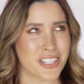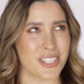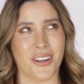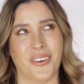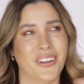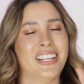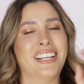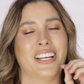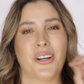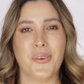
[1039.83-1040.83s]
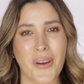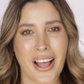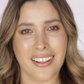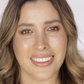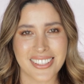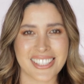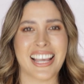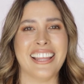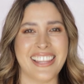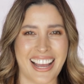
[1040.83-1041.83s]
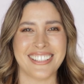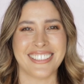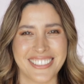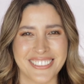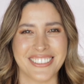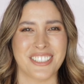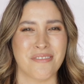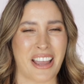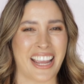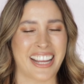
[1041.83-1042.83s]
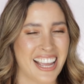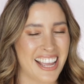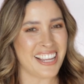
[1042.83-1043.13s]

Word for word: So who else than you to make,